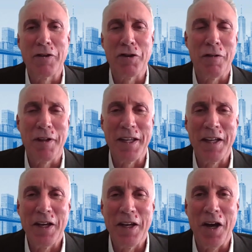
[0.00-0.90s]
sort of
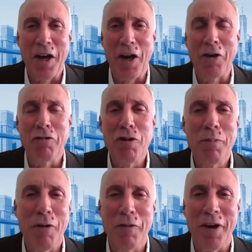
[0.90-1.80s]
a
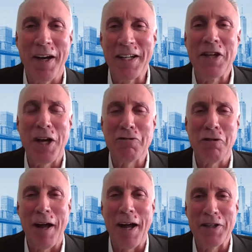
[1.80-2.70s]
group of
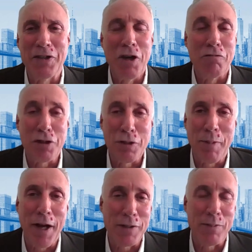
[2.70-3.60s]
industrialized,
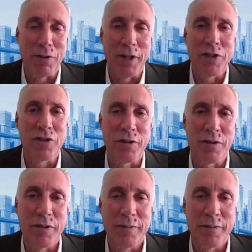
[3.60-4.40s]
responsible nations.